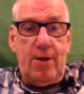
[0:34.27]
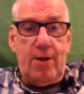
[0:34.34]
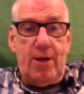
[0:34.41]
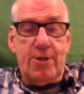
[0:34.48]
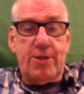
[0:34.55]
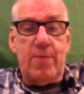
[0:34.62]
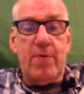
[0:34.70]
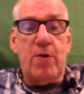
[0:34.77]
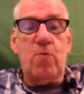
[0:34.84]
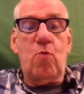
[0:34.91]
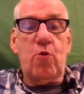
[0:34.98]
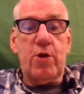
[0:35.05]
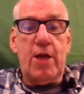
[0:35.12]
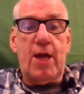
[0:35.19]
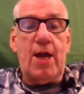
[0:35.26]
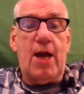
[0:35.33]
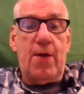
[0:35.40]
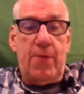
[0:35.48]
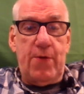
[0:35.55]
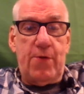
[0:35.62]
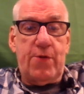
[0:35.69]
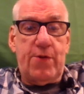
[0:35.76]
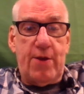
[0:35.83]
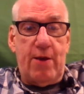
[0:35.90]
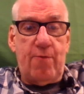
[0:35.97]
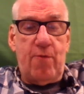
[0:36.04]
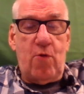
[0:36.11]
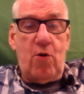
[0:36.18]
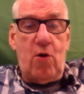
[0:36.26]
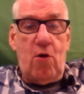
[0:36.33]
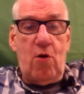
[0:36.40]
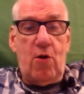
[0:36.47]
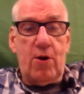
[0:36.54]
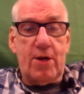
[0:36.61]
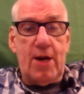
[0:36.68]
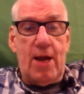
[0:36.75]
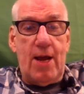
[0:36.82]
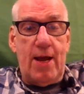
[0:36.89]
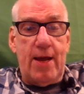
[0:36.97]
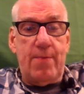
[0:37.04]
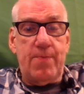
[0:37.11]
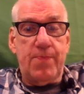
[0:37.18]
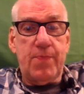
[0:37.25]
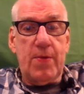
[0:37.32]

because they've been working on this stuff for a long time.